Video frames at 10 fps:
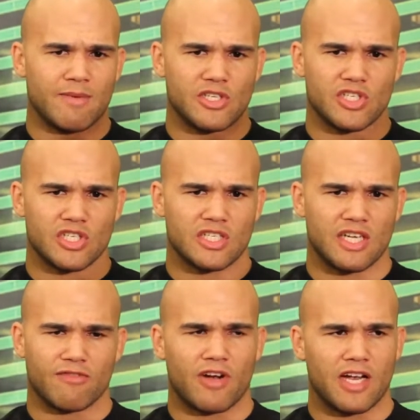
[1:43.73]
It's just
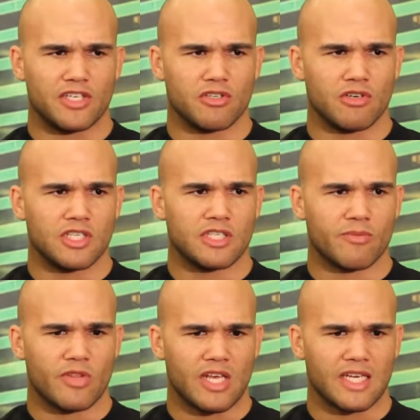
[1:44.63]
fine-tuning
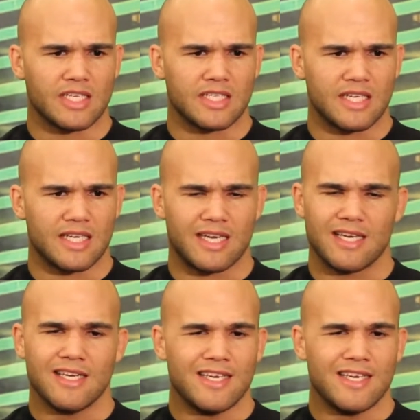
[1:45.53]
some things and